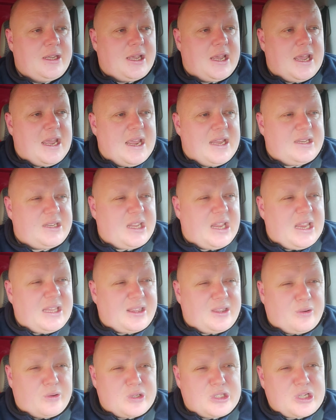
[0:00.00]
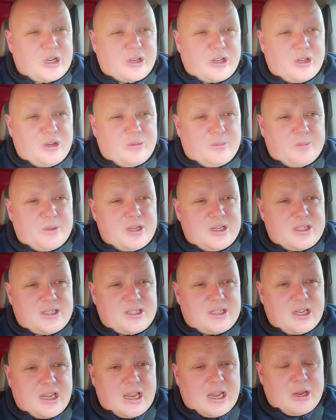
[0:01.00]
To hit those sort of
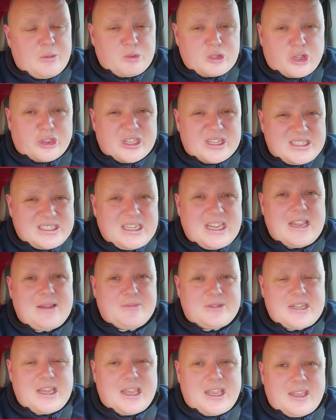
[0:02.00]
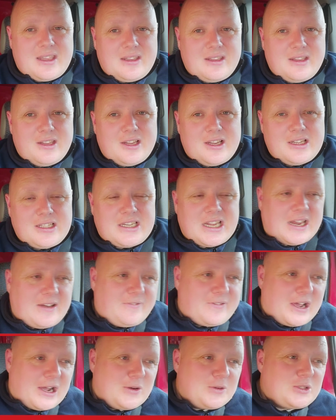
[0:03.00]
numbers, it was on the same day,
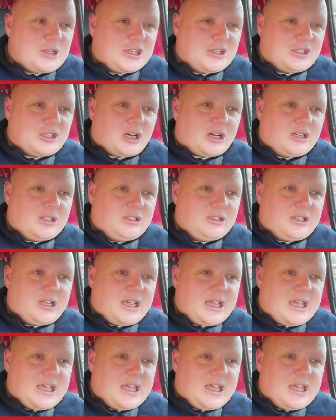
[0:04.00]
10,000 on